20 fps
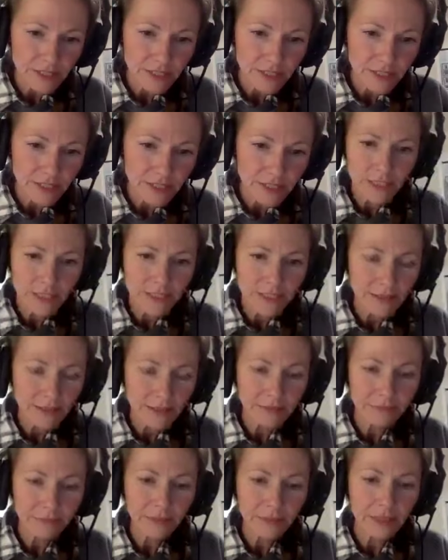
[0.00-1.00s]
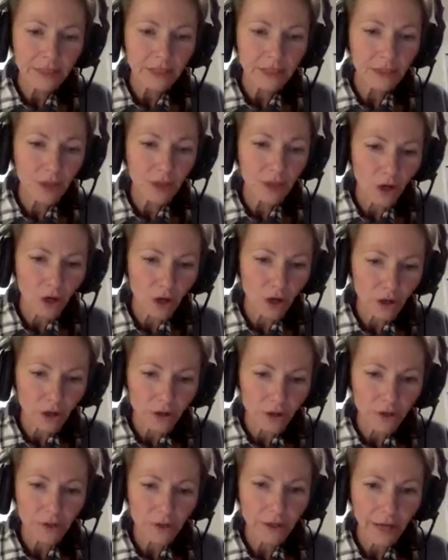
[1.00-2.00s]
we were just limping
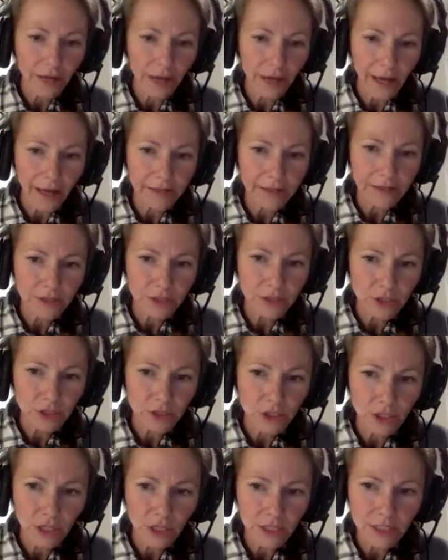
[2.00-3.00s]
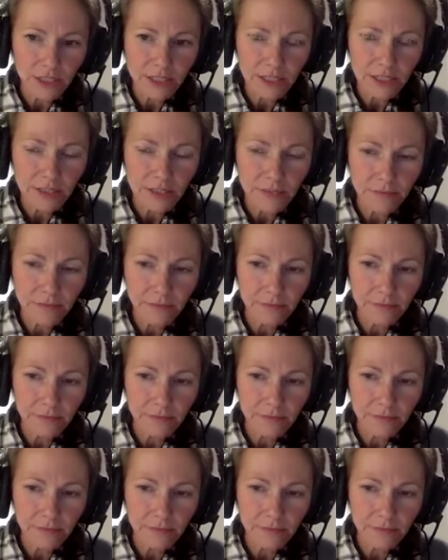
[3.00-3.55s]
along at just